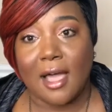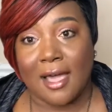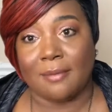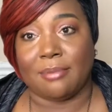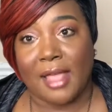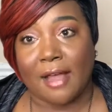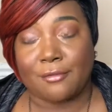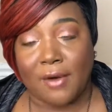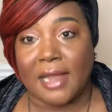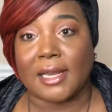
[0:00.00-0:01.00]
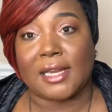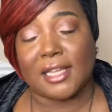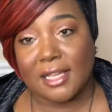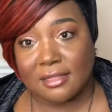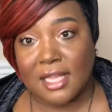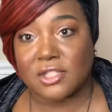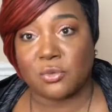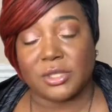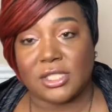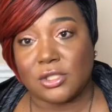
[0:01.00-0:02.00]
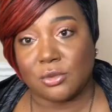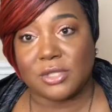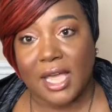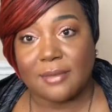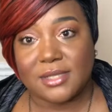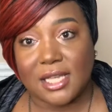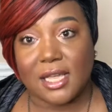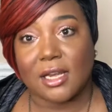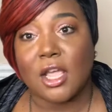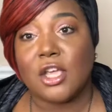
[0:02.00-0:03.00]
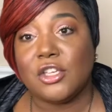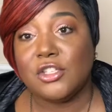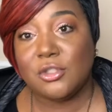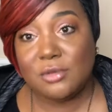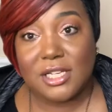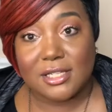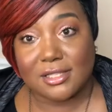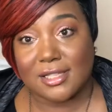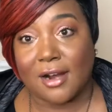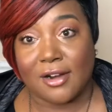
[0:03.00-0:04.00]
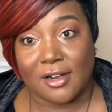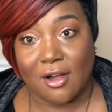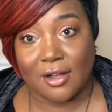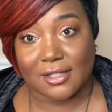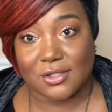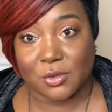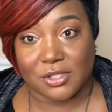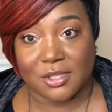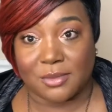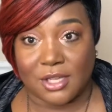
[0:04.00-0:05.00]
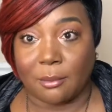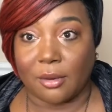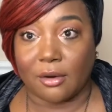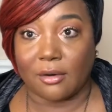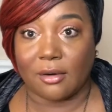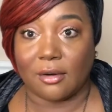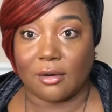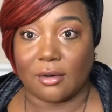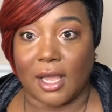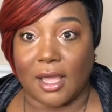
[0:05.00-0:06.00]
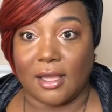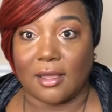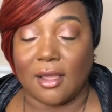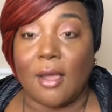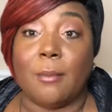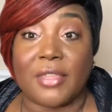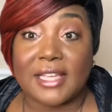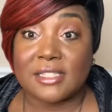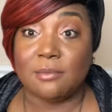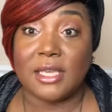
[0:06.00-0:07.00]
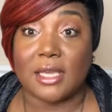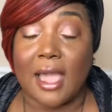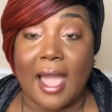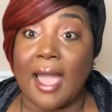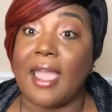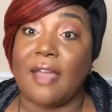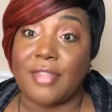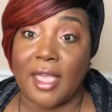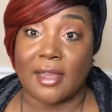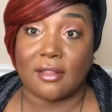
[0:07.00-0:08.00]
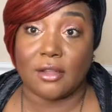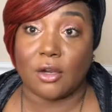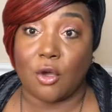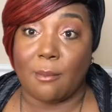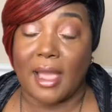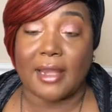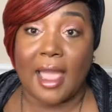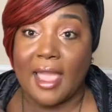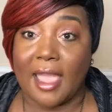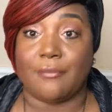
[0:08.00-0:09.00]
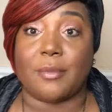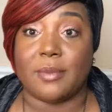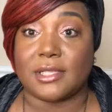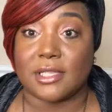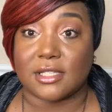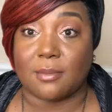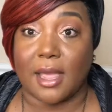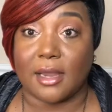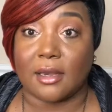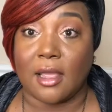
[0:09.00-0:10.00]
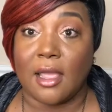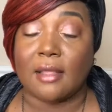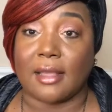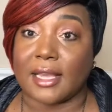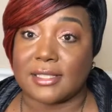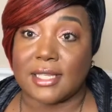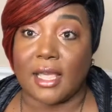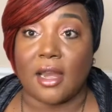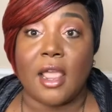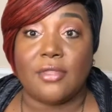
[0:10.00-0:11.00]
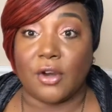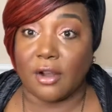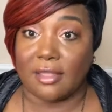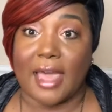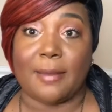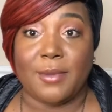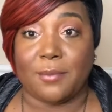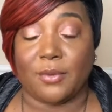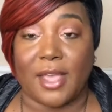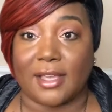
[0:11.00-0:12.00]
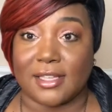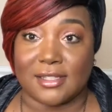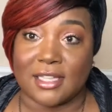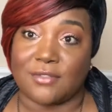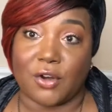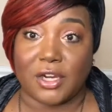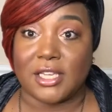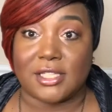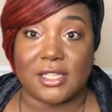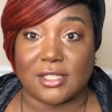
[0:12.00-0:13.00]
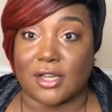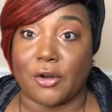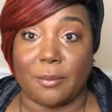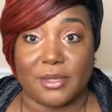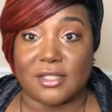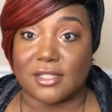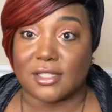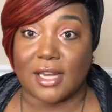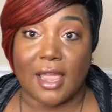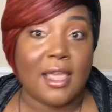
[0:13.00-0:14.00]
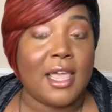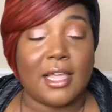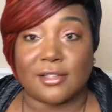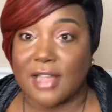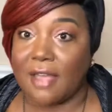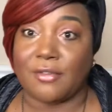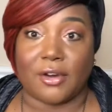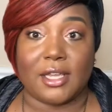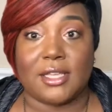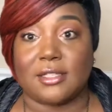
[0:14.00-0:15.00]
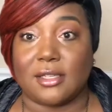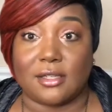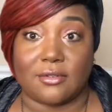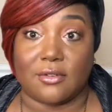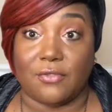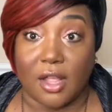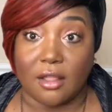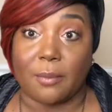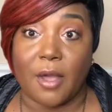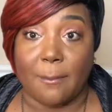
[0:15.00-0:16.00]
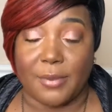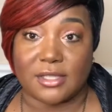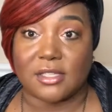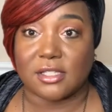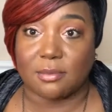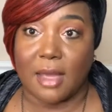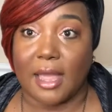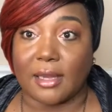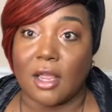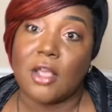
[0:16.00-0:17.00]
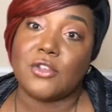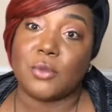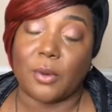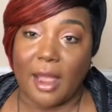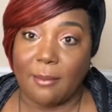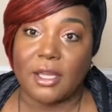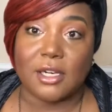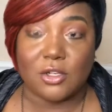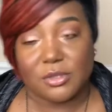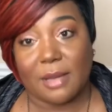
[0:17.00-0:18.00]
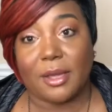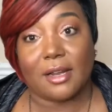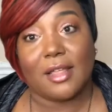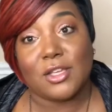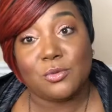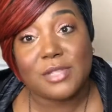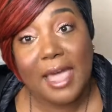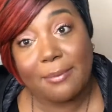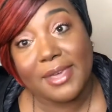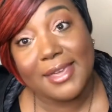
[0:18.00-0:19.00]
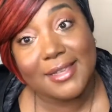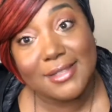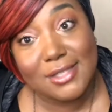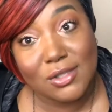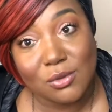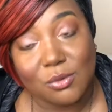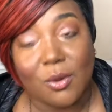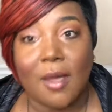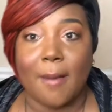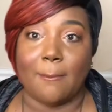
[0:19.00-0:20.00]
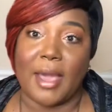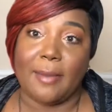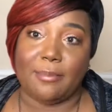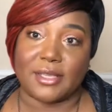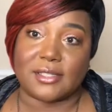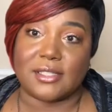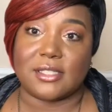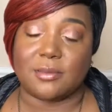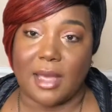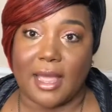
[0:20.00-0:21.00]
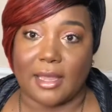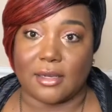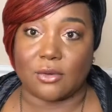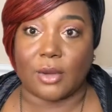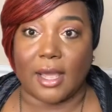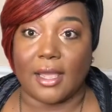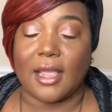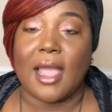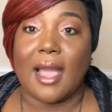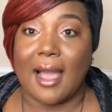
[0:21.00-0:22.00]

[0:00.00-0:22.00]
on Black Friday to get that twenty-two times in, you need to start in August or September, okay? But that's me. I have analytical mind. I have the business mind. Like I said, there are a lot of people that can, it's very easy to start a business today. It's not very easy to develop a business mind. So what I'm going to do is I'm going to let you tap into my business mind, okay?